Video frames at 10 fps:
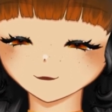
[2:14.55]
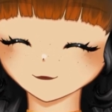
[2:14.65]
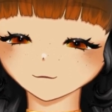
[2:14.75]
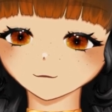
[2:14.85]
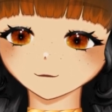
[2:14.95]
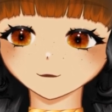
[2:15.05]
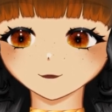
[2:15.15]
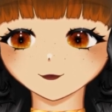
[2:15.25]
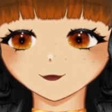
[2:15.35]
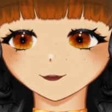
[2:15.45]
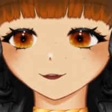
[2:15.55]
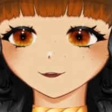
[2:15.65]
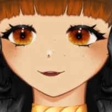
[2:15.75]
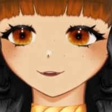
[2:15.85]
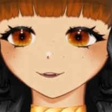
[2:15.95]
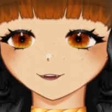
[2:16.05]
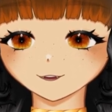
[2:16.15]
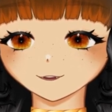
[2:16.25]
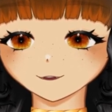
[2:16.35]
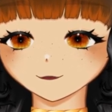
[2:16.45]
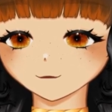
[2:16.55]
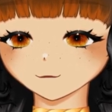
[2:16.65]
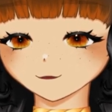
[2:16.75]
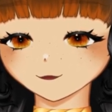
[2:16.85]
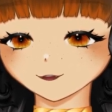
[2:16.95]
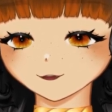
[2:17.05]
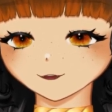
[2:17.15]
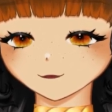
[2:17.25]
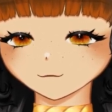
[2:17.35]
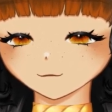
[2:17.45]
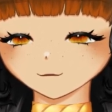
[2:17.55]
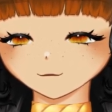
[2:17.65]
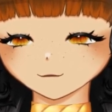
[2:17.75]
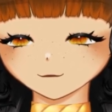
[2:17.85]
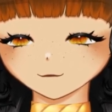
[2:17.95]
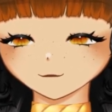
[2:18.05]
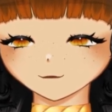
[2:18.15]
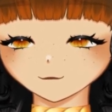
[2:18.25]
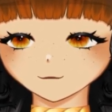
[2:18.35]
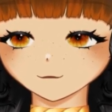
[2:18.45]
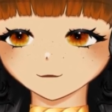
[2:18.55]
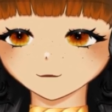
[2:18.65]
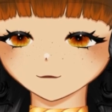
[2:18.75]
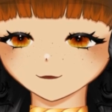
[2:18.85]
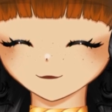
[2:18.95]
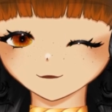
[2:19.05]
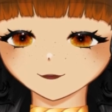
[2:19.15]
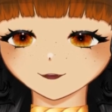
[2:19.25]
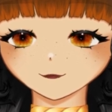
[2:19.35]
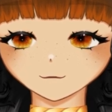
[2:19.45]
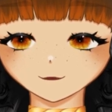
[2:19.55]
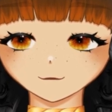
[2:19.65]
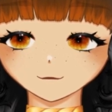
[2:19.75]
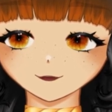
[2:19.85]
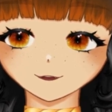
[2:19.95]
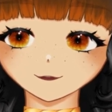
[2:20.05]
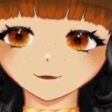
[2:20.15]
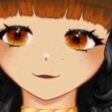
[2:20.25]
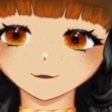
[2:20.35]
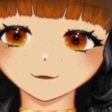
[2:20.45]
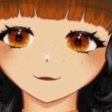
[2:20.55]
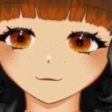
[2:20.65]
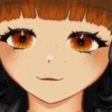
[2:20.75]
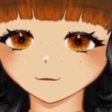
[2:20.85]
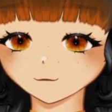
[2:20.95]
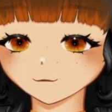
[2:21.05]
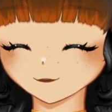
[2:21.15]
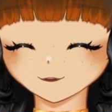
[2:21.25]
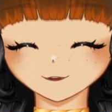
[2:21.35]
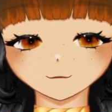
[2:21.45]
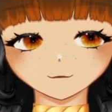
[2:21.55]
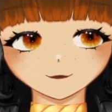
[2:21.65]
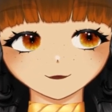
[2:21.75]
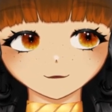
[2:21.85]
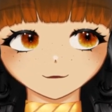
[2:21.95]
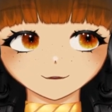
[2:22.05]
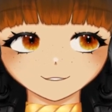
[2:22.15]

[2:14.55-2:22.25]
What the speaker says: The boy shrugged and said it was not that difficult, hoping to satisfy the man enough so he'd leave him alone.